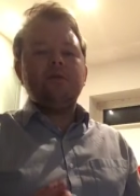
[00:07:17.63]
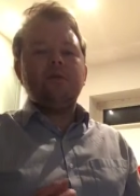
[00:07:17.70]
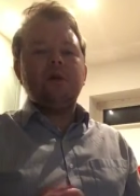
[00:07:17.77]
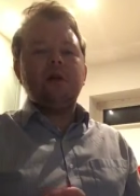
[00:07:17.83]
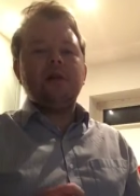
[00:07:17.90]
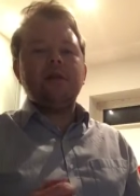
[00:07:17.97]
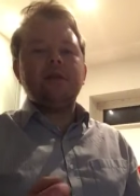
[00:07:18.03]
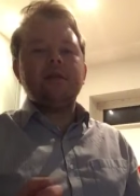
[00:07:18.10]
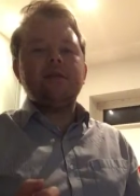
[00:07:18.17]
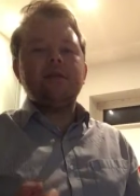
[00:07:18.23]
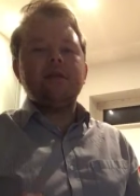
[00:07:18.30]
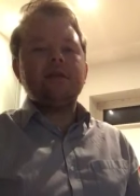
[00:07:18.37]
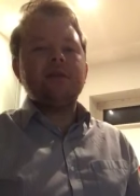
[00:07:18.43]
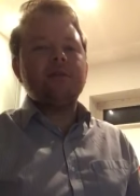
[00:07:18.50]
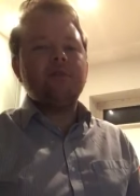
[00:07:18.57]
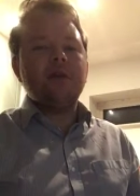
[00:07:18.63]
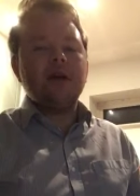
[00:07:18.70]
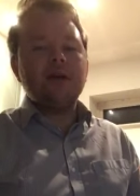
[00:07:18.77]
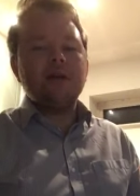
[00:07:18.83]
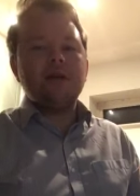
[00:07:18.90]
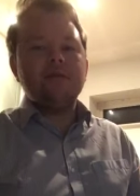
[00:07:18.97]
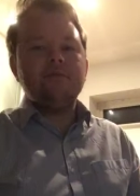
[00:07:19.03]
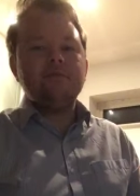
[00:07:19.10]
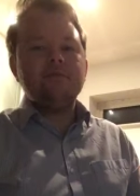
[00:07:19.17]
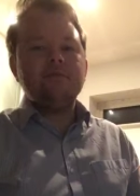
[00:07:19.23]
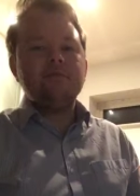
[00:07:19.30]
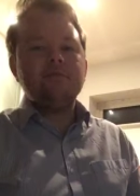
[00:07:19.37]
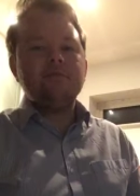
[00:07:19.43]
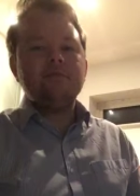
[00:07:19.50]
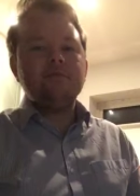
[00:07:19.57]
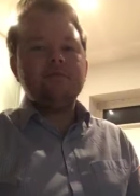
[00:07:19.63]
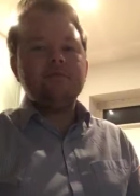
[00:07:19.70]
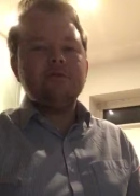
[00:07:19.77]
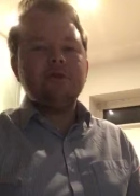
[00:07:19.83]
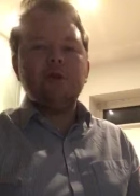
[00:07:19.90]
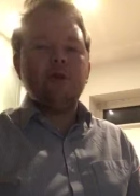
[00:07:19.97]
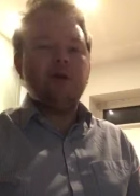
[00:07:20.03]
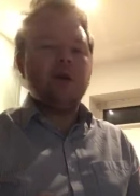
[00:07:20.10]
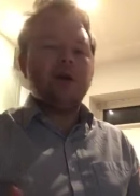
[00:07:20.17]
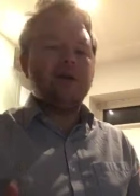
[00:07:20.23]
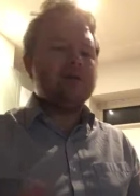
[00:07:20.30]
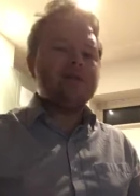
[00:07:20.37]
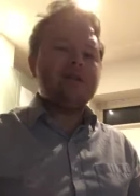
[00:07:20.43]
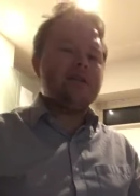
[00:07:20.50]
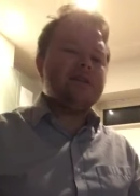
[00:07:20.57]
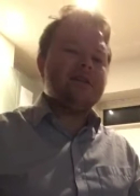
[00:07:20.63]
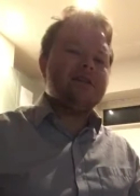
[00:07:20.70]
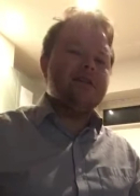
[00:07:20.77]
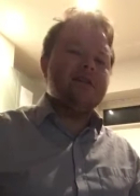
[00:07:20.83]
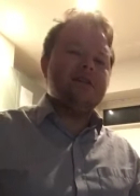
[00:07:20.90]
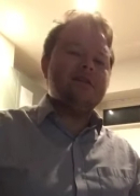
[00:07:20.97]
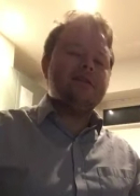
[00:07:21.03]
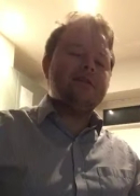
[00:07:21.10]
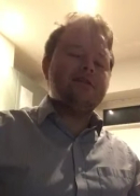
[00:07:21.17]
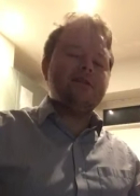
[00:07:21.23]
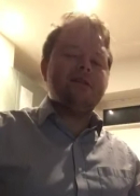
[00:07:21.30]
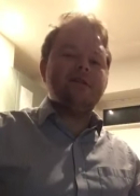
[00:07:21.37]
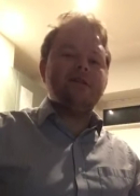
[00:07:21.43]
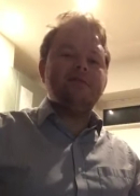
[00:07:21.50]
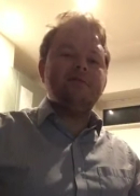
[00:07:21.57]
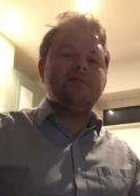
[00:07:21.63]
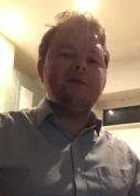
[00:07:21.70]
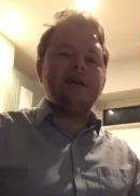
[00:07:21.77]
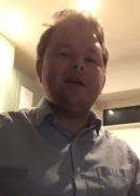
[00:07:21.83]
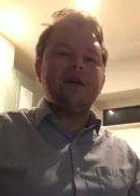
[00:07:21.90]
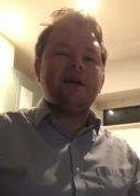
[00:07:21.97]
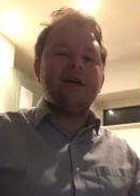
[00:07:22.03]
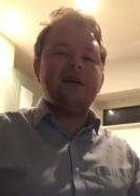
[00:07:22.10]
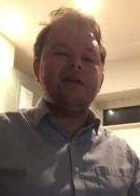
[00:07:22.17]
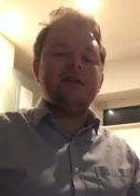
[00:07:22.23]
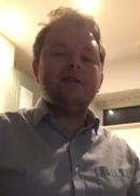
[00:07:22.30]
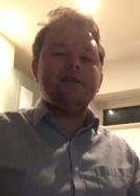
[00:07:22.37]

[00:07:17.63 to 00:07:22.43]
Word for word: when I texted Becca, who I was kind of seeing at the time, uh,